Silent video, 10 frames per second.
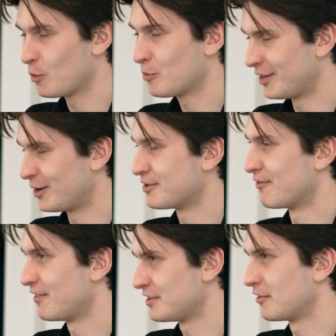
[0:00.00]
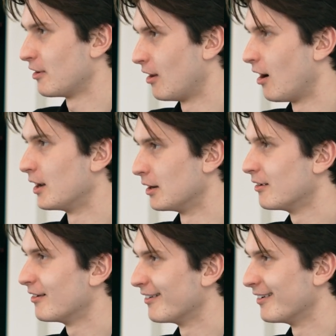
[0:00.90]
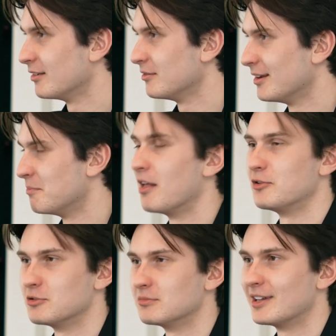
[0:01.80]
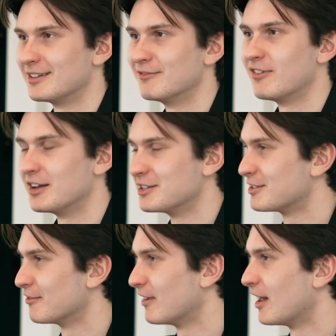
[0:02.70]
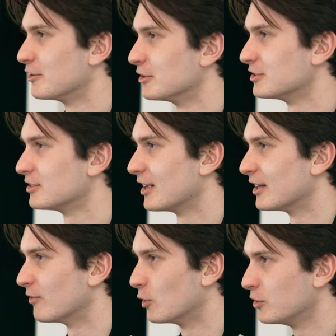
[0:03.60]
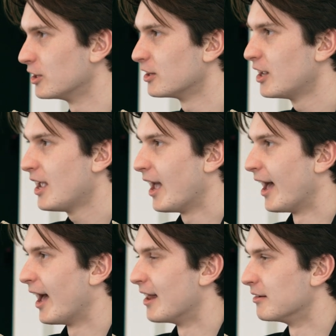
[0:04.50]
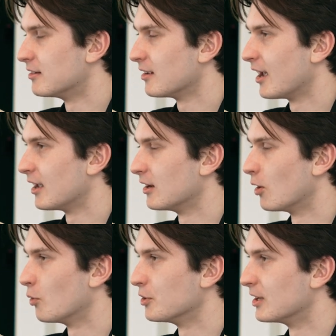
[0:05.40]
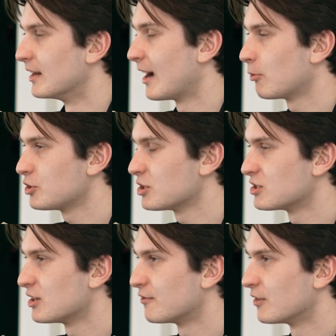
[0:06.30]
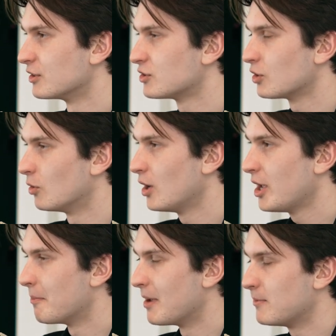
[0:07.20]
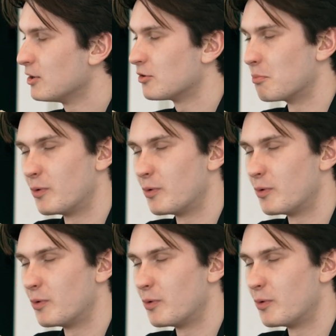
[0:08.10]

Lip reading: there's a physical line in Belgium that defines the Flanders and Wallonian. And, the language is different. So maybe you could